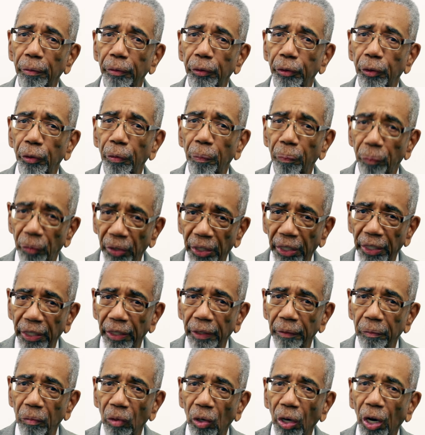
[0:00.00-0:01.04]
to
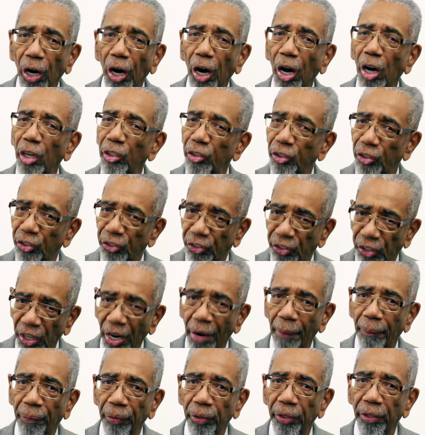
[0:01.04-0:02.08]
be a
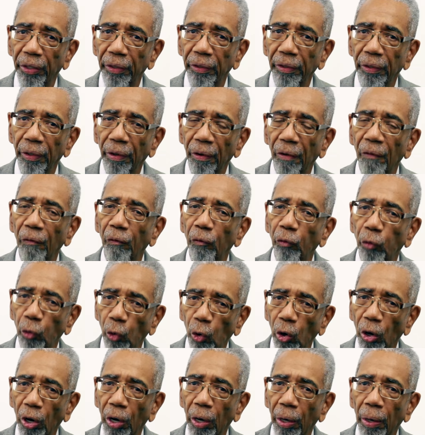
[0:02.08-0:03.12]
champion
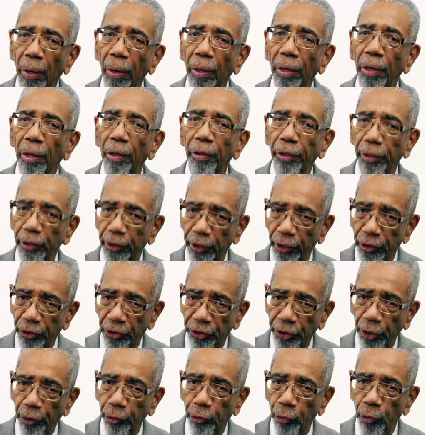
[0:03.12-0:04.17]
for the
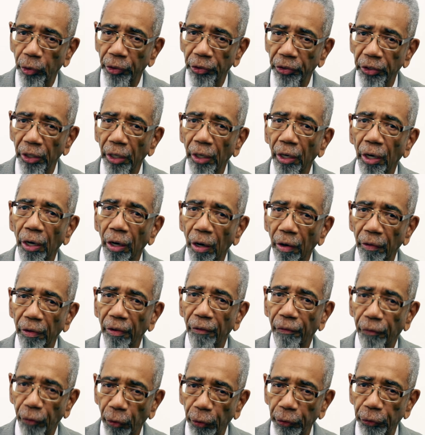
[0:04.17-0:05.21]
constituents of the
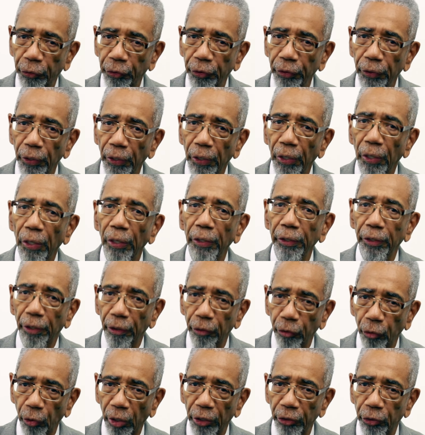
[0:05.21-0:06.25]
1st
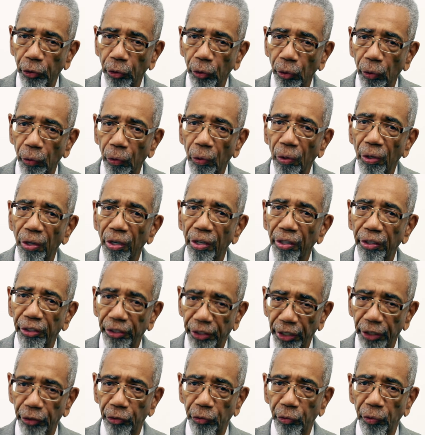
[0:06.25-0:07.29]
Congressional
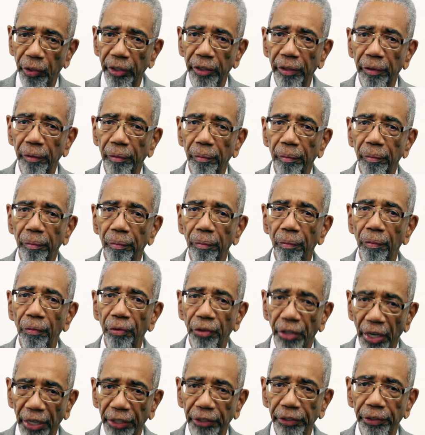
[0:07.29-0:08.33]
District.
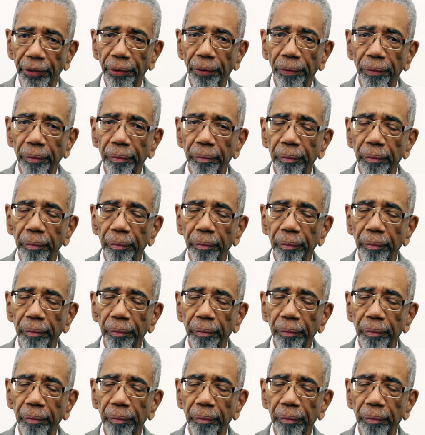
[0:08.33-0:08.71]
Thank you.